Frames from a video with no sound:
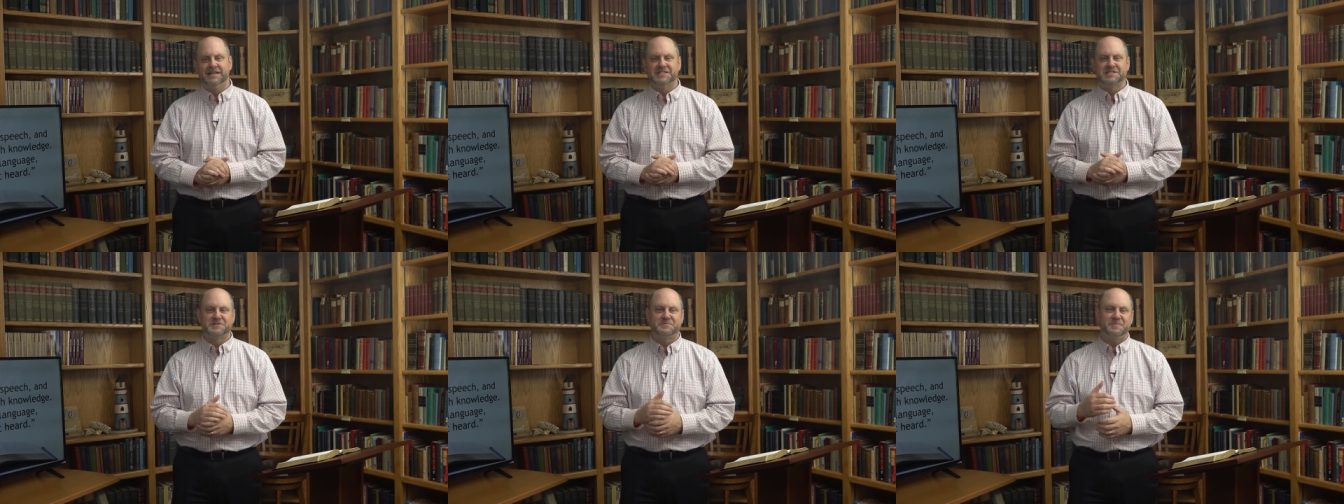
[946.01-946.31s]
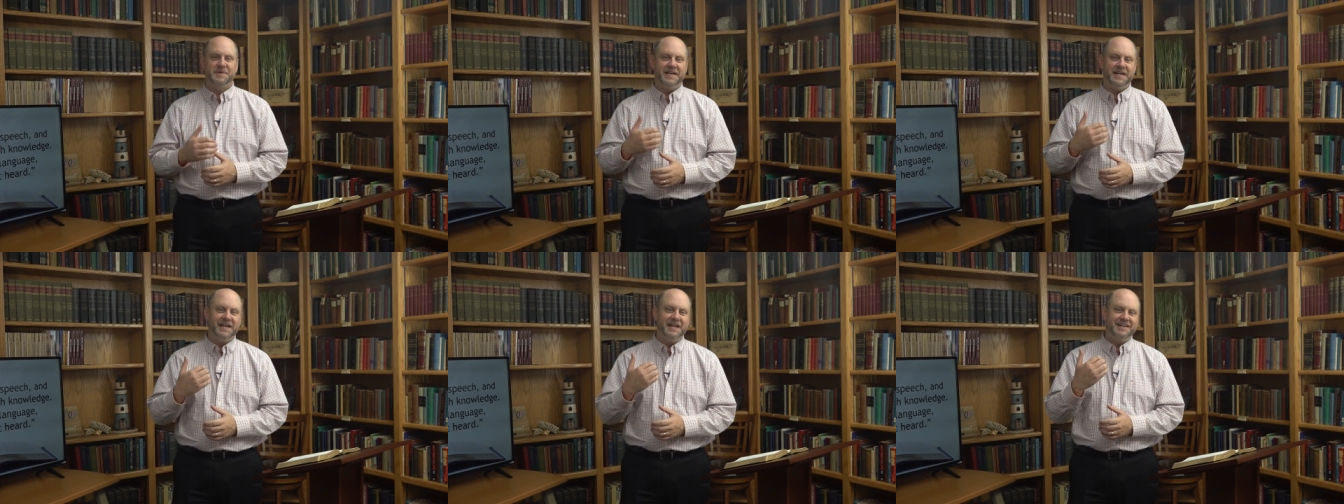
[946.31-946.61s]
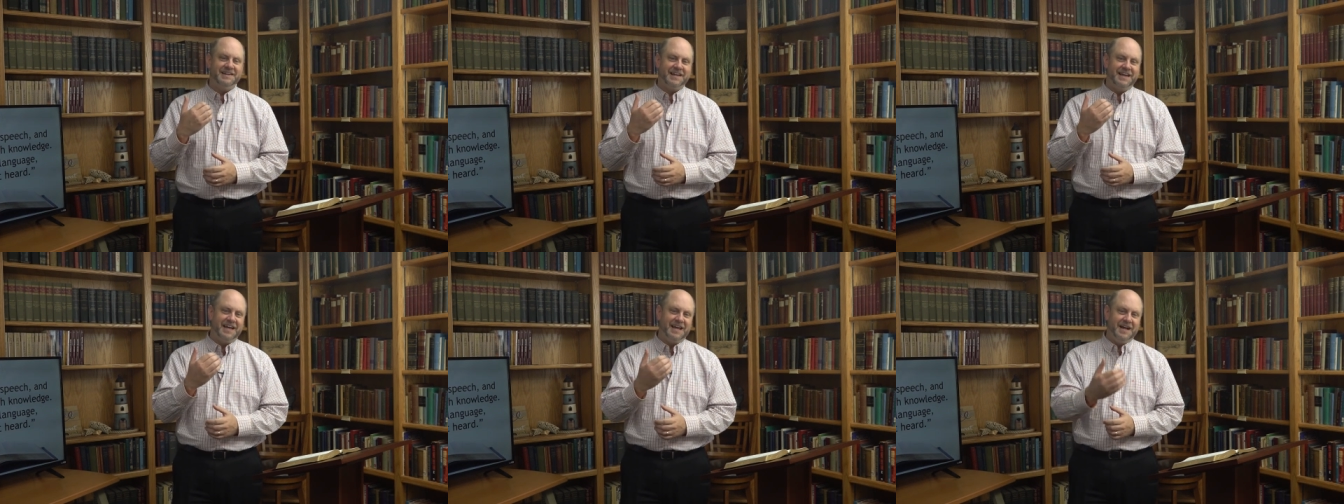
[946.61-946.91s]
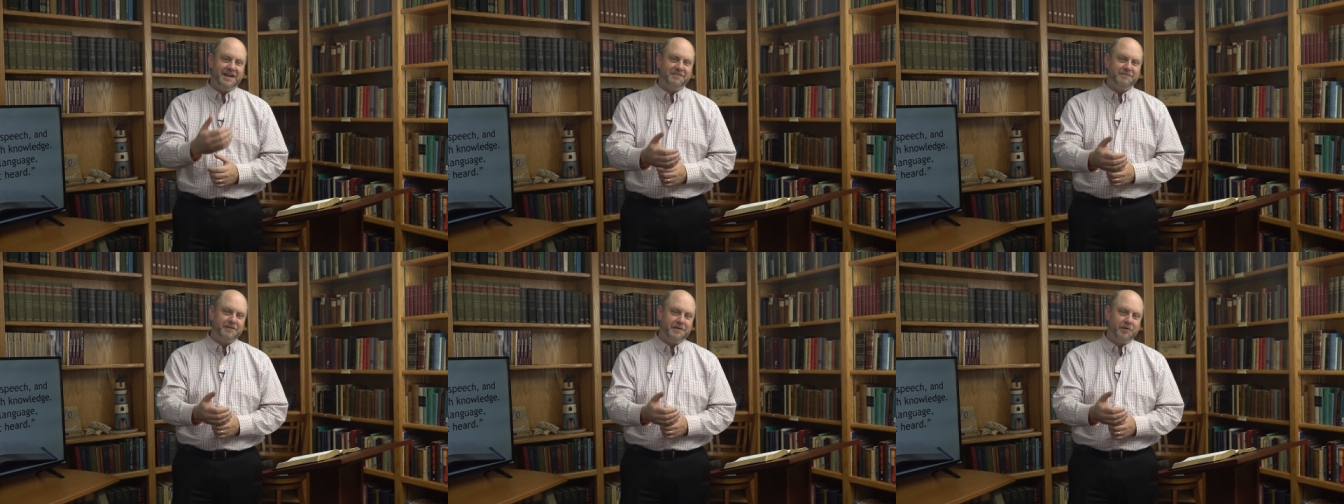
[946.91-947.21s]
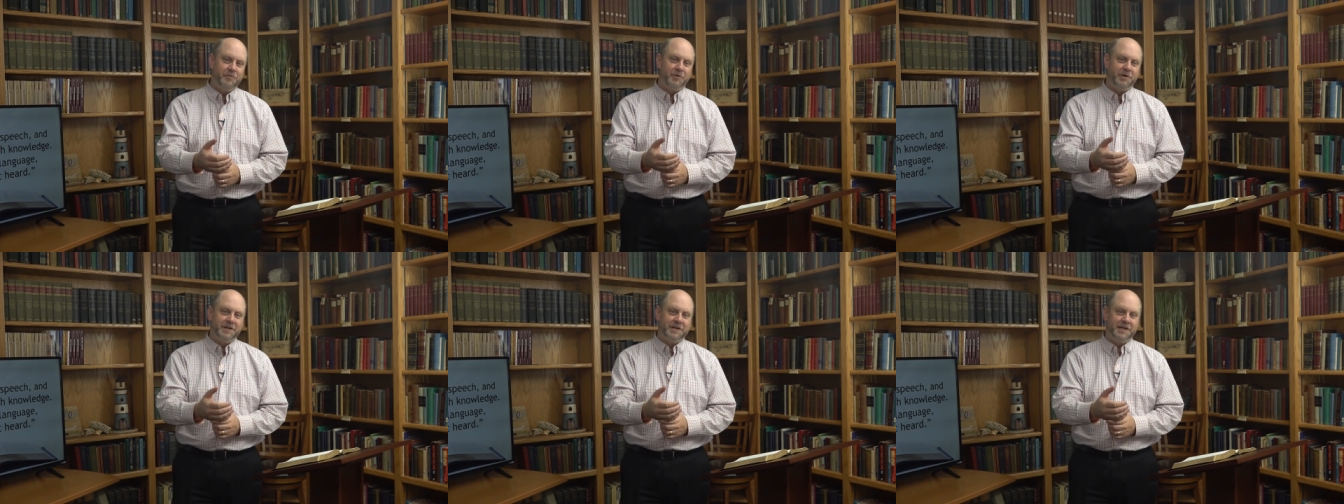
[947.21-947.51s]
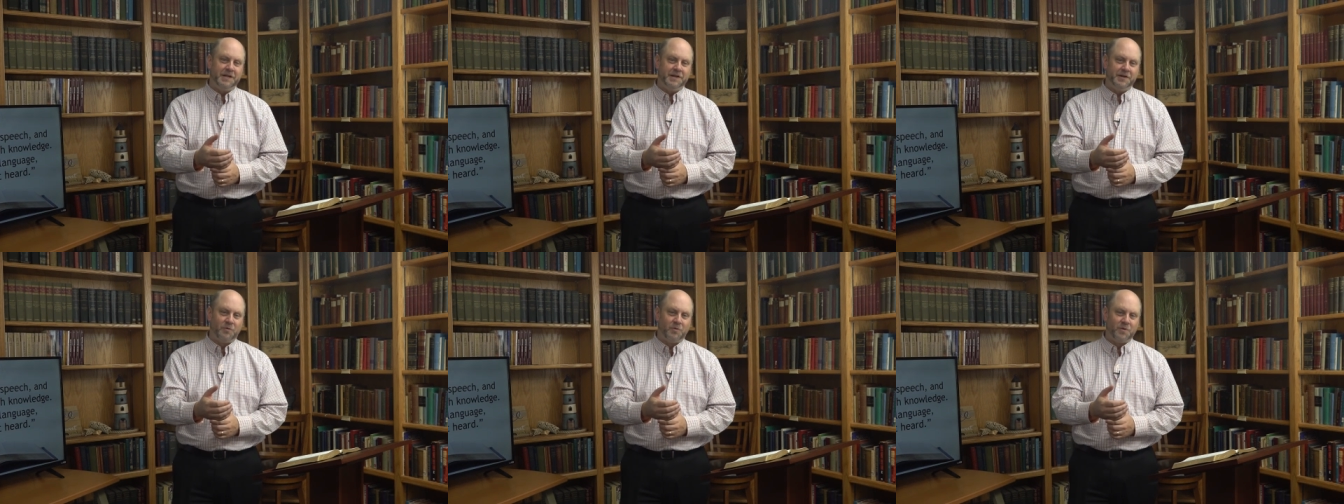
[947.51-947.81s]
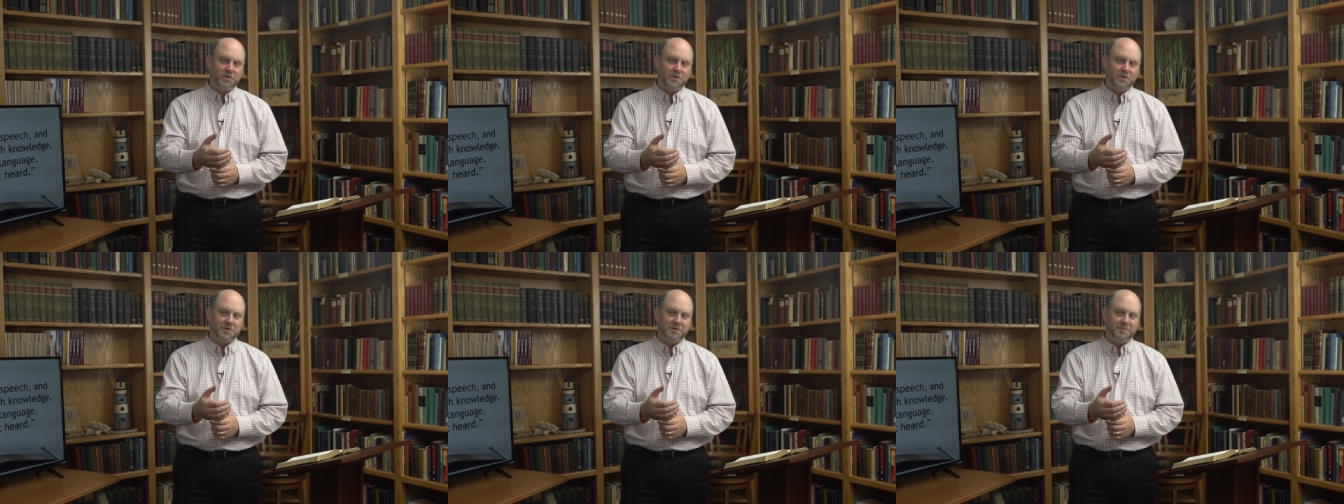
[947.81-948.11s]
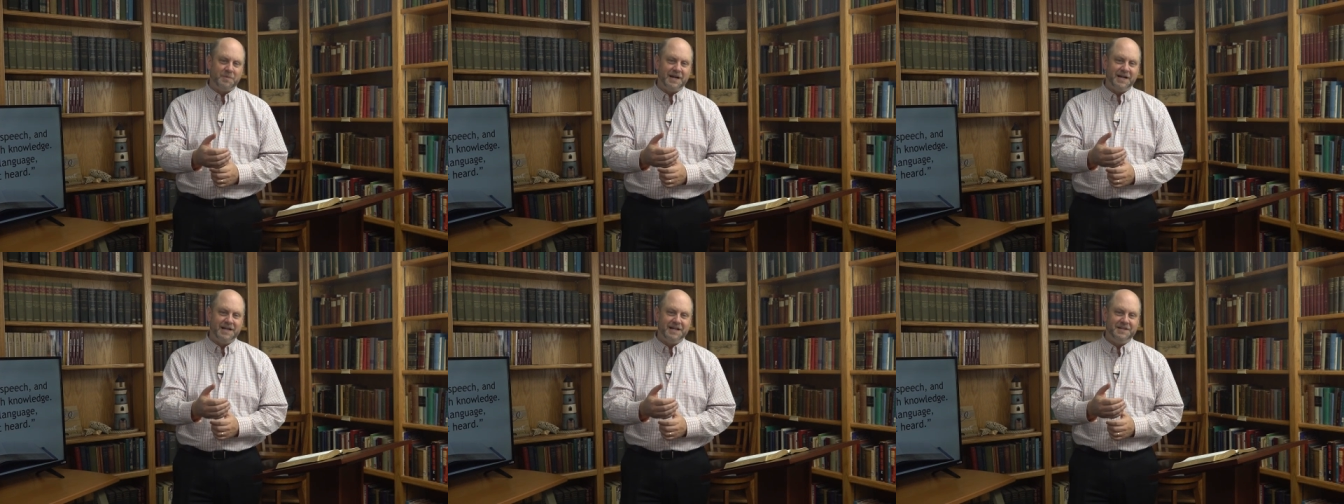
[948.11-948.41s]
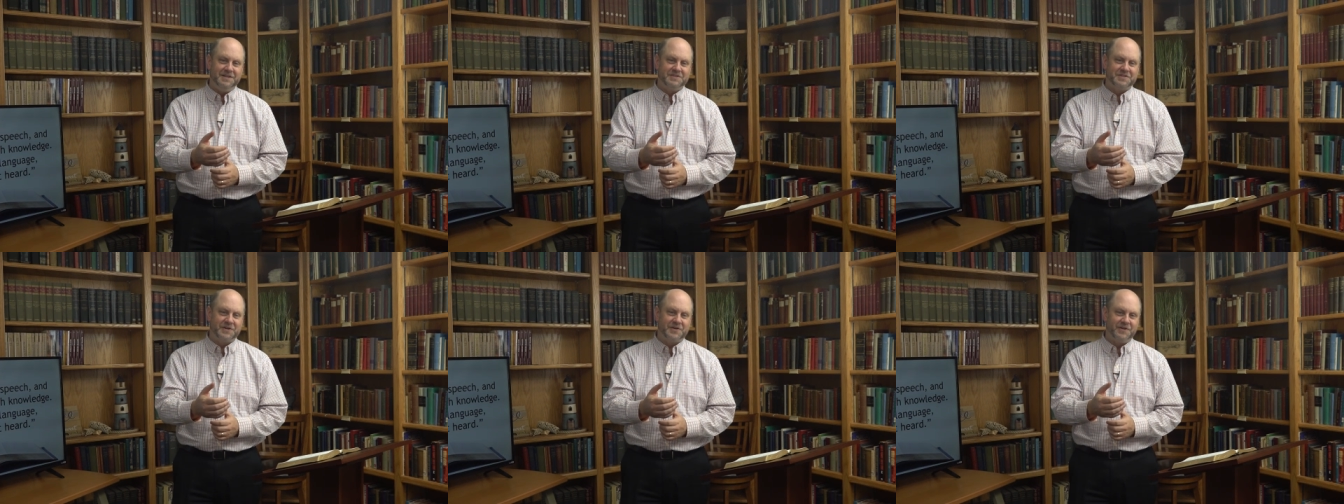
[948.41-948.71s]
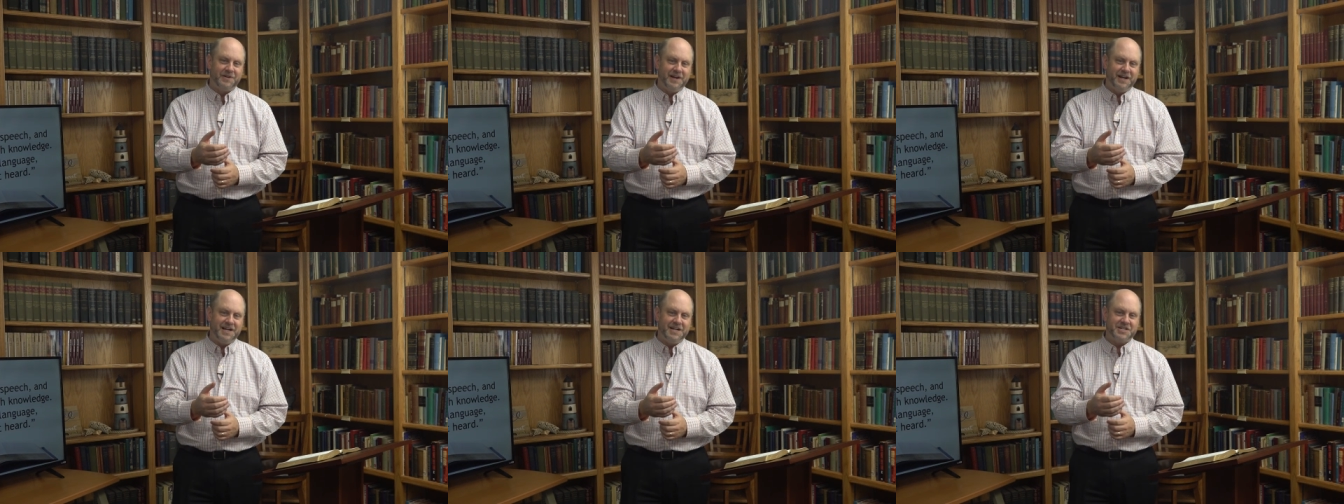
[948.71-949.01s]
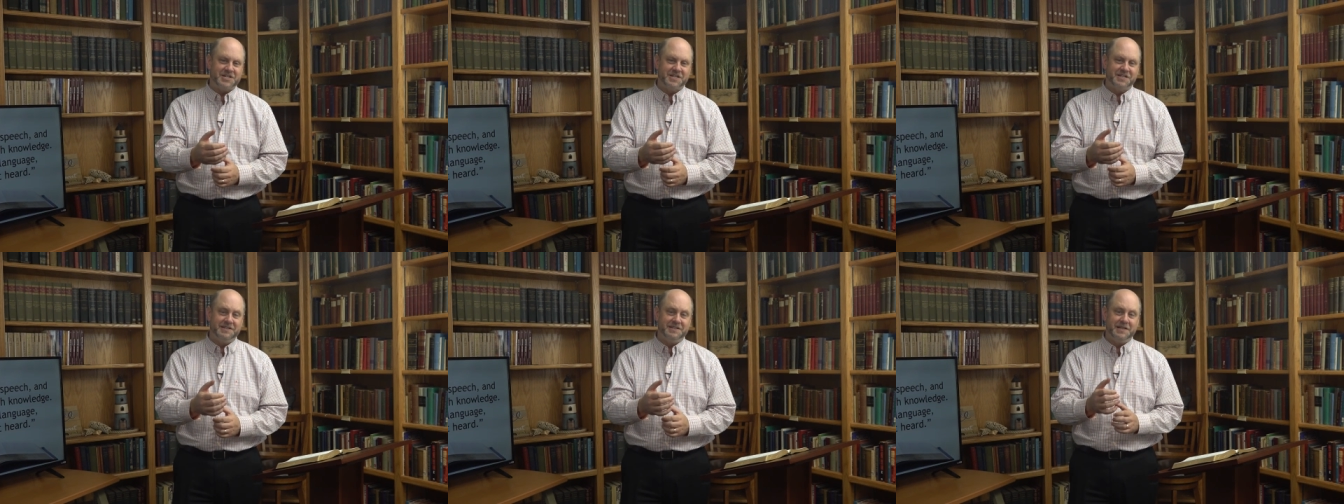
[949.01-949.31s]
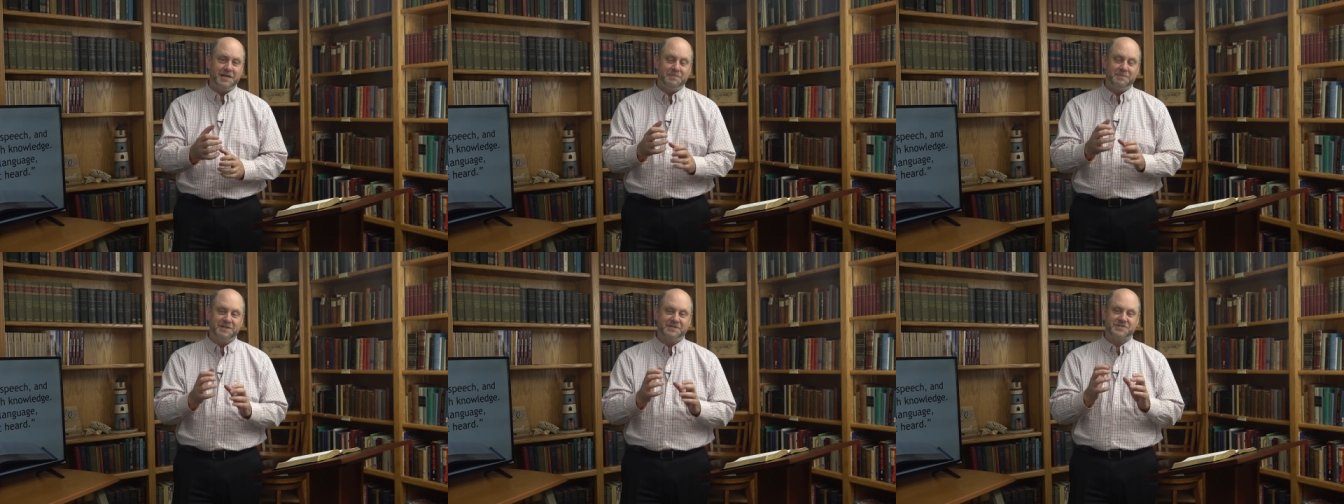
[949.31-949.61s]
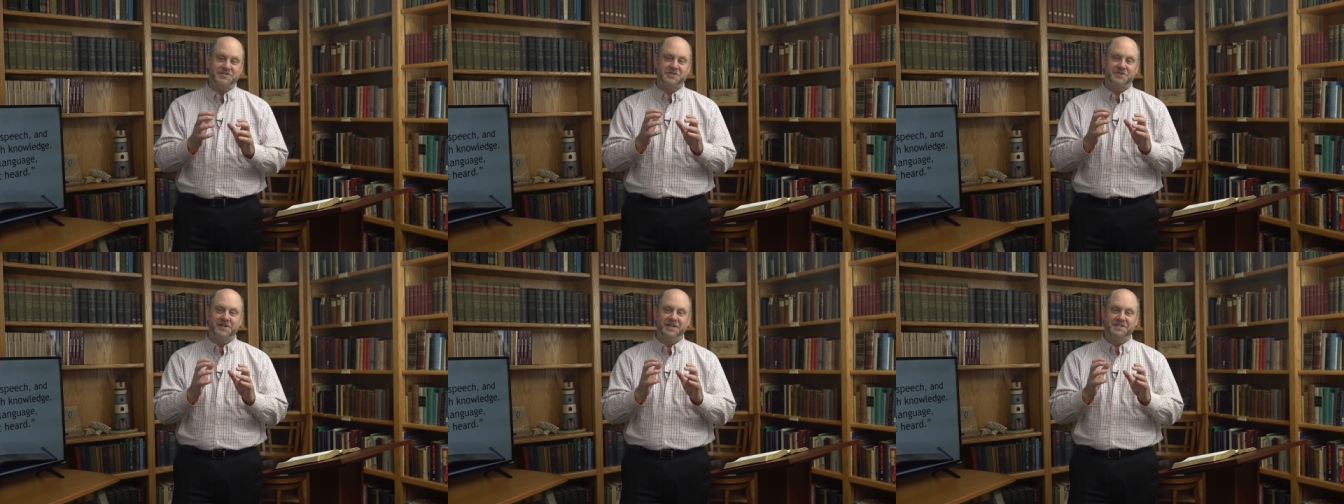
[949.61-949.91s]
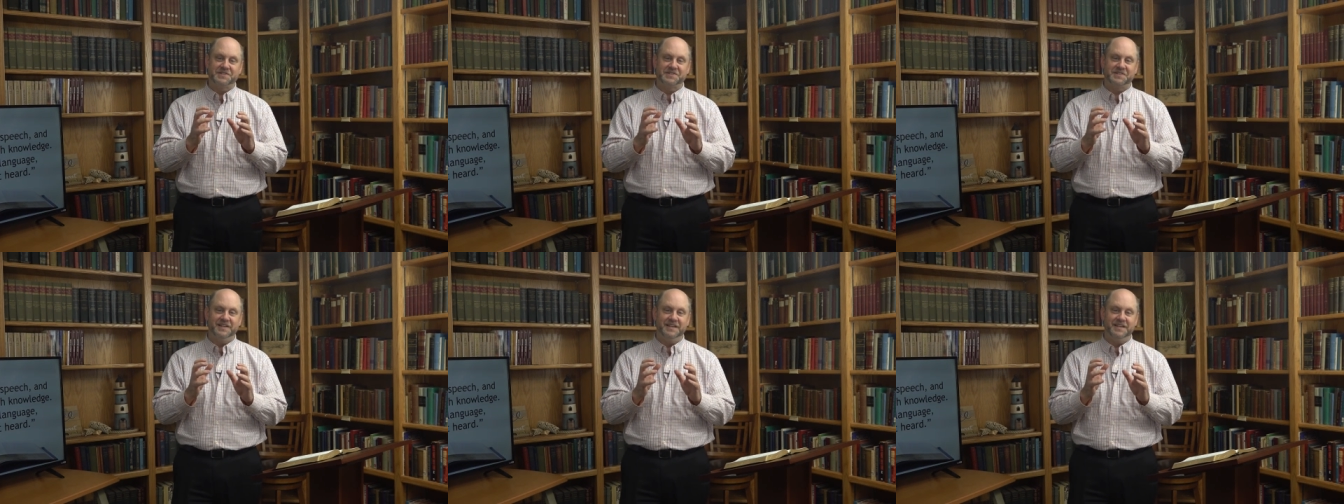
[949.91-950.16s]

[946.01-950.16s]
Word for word: speaking to everyone in the world by His creation demonstrates